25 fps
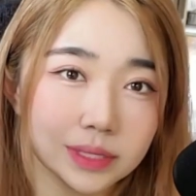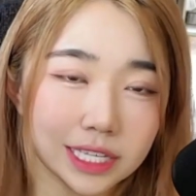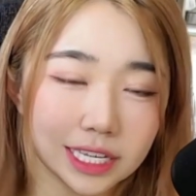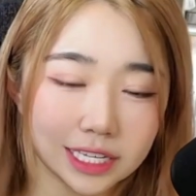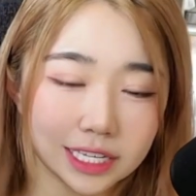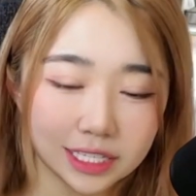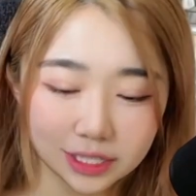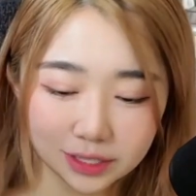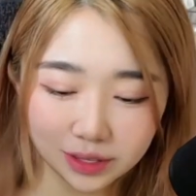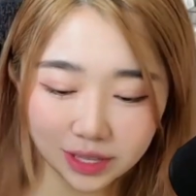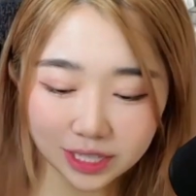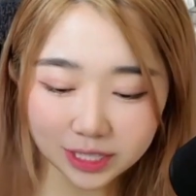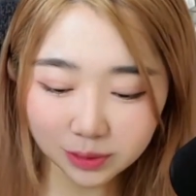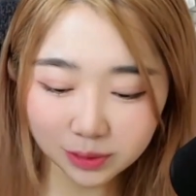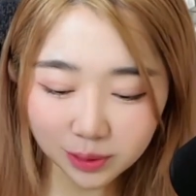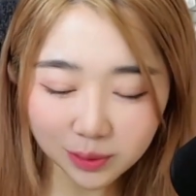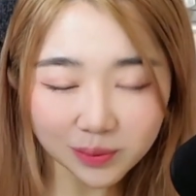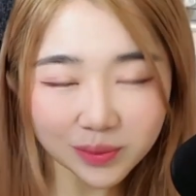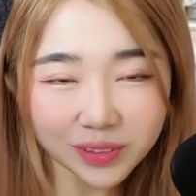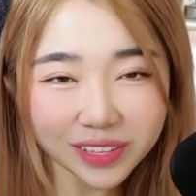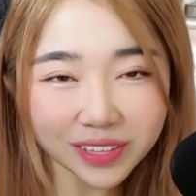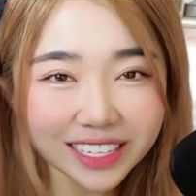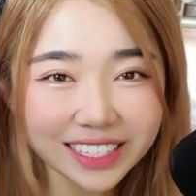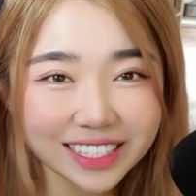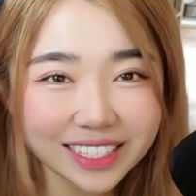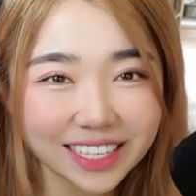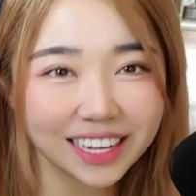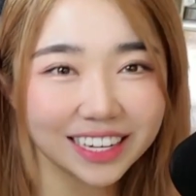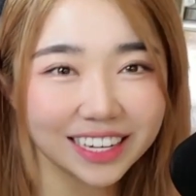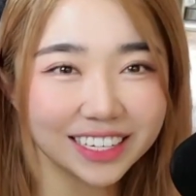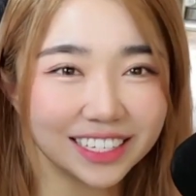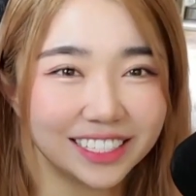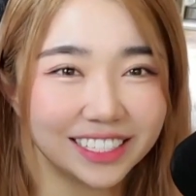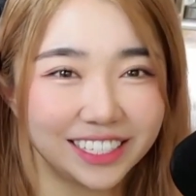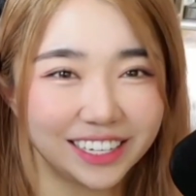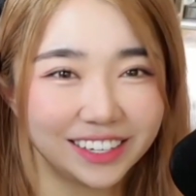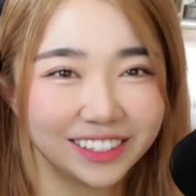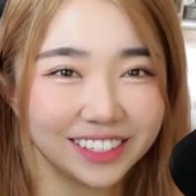And so that's why I'm really excited to
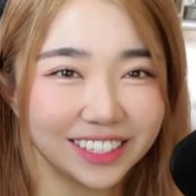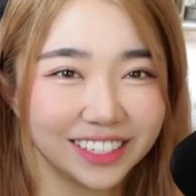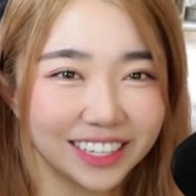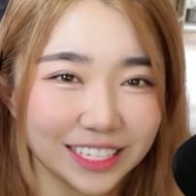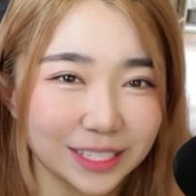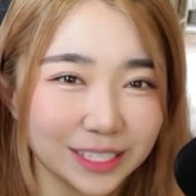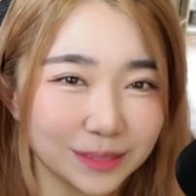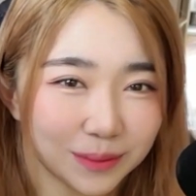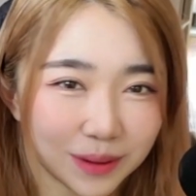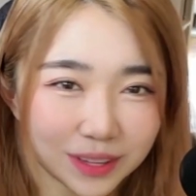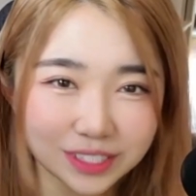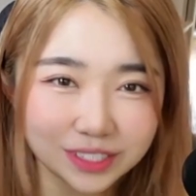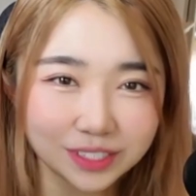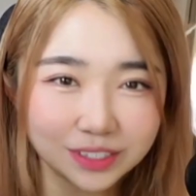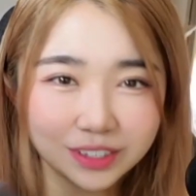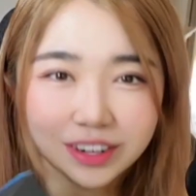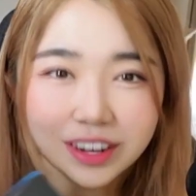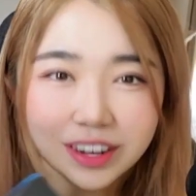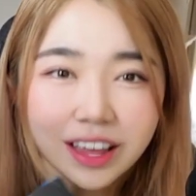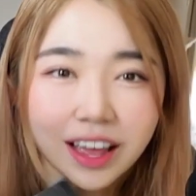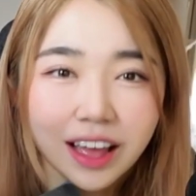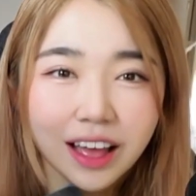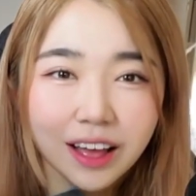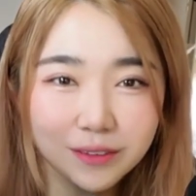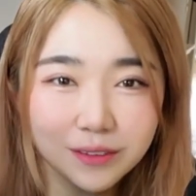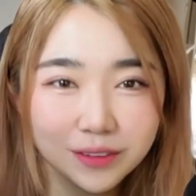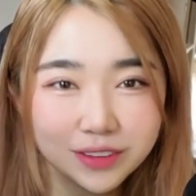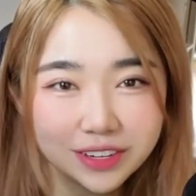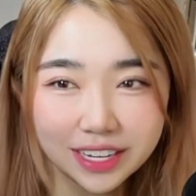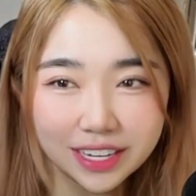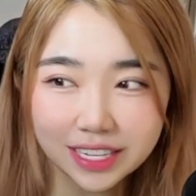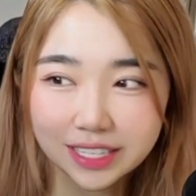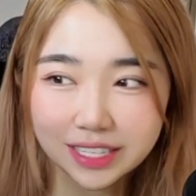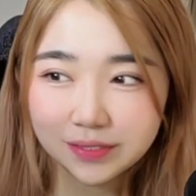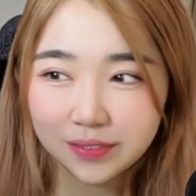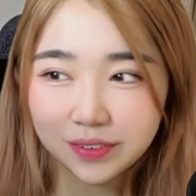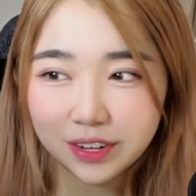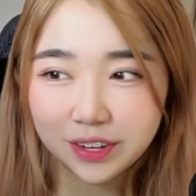share today's sponsor for today's
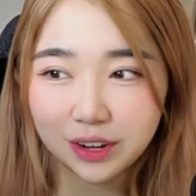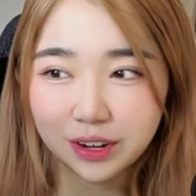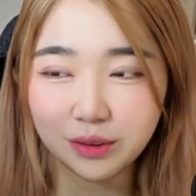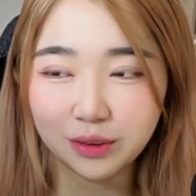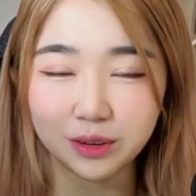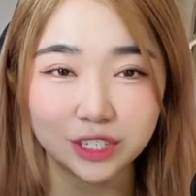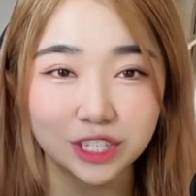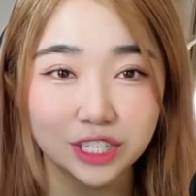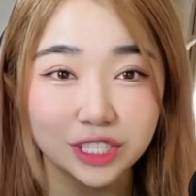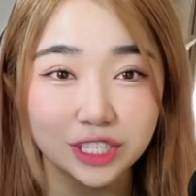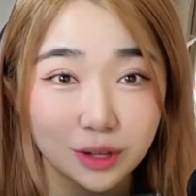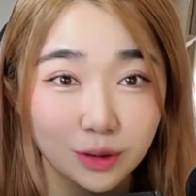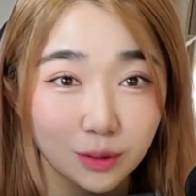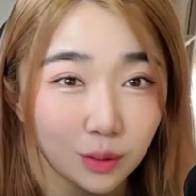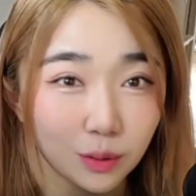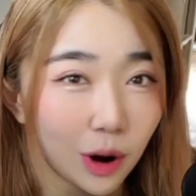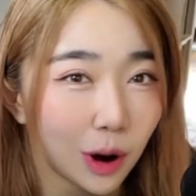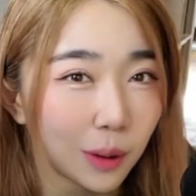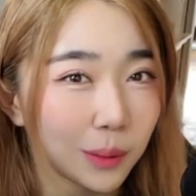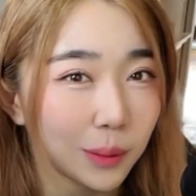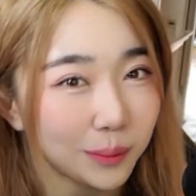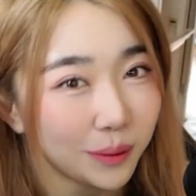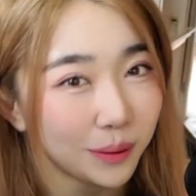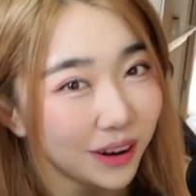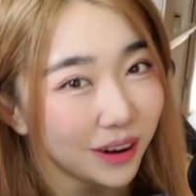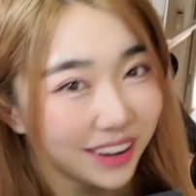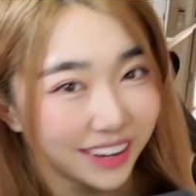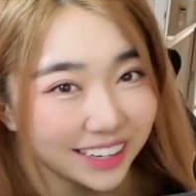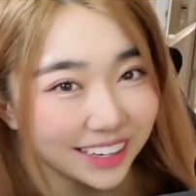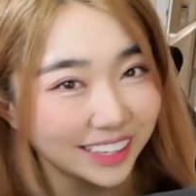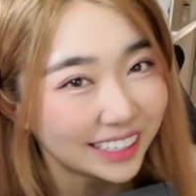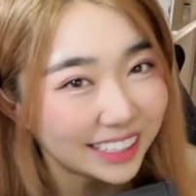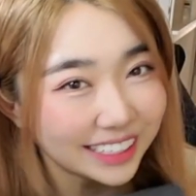video, which is Warby Parker.